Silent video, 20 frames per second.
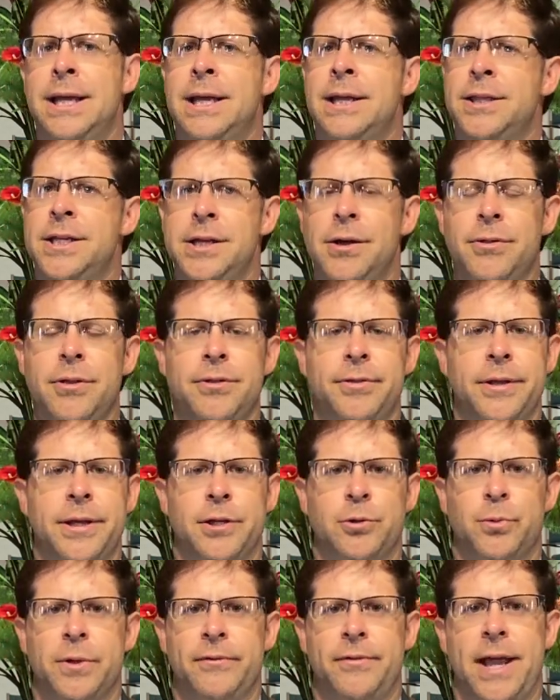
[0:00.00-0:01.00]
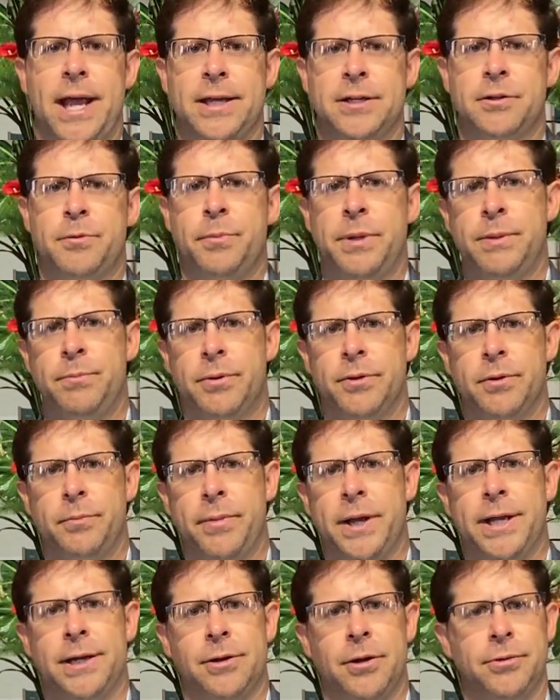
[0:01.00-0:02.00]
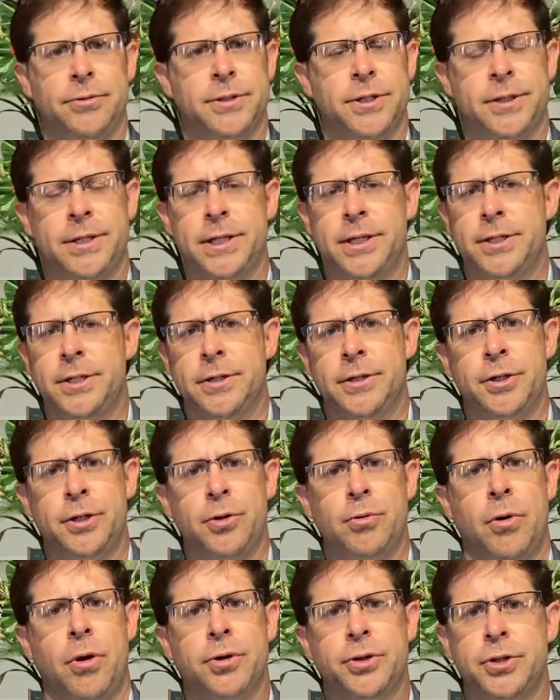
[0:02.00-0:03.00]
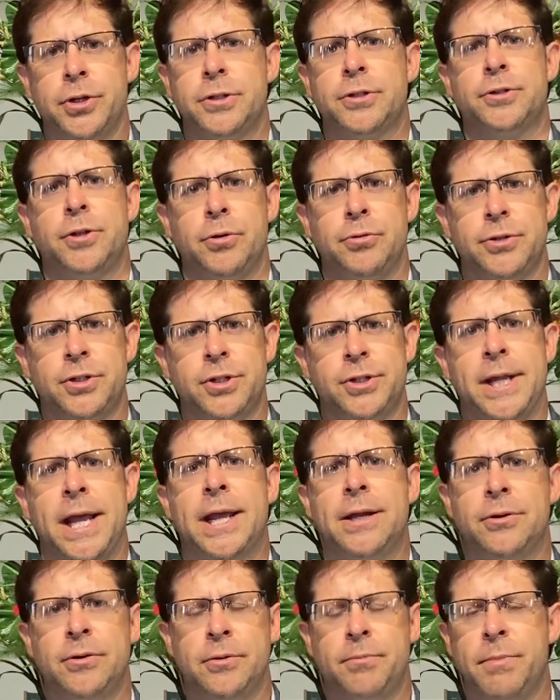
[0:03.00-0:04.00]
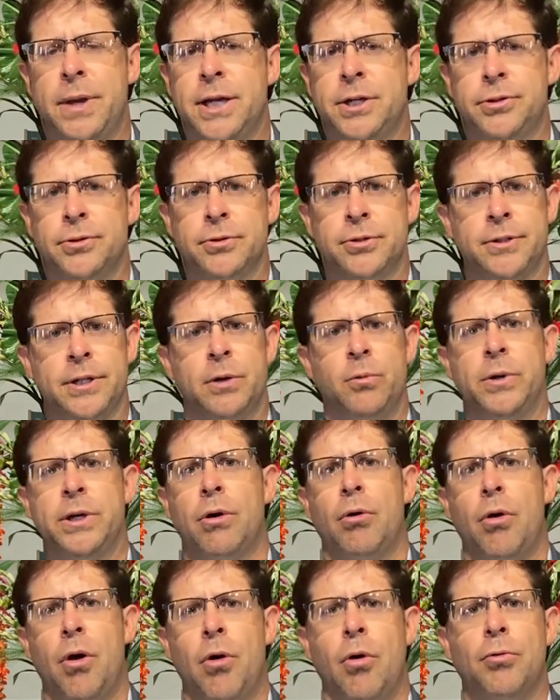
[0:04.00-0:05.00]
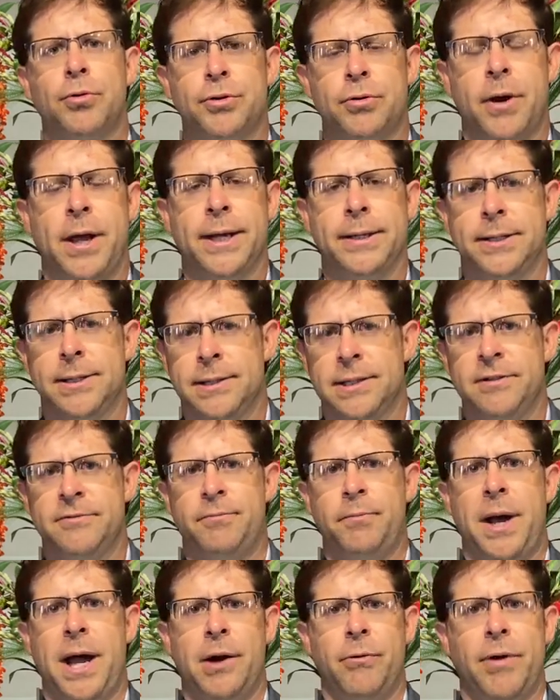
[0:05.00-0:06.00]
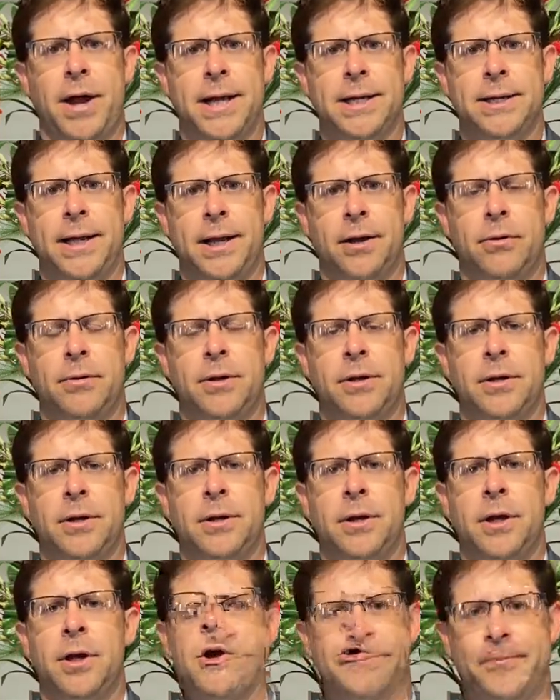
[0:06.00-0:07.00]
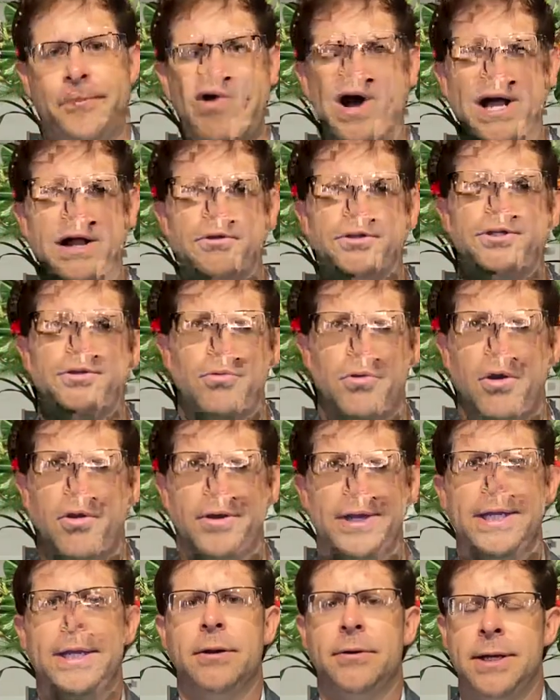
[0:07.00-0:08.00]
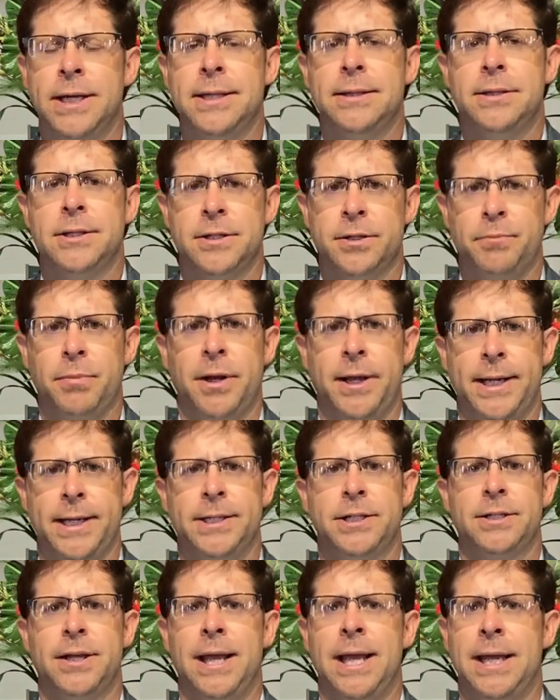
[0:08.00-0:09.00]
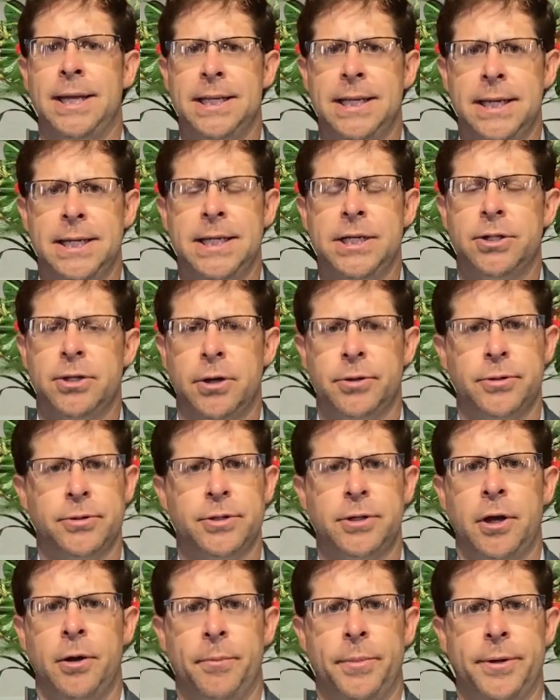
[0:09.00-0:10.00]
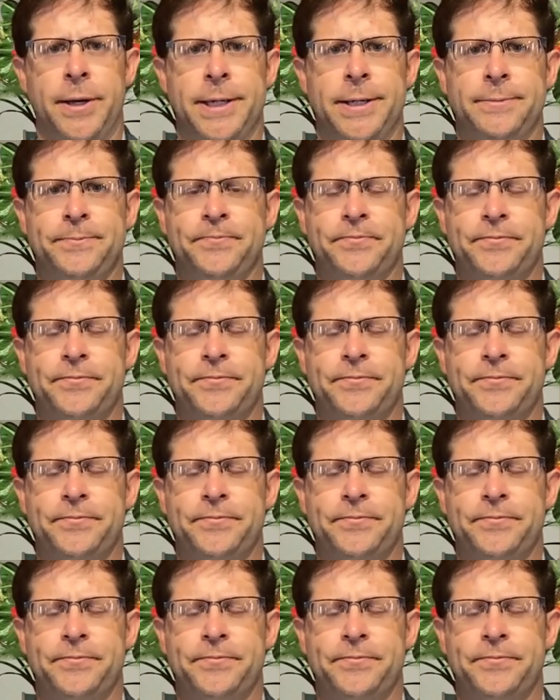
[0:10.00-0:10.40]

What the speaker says: The other things we've asked people to pay close attention to are just those standard measures that we are all trying to live by right now. While you are here in this place and in each other's company,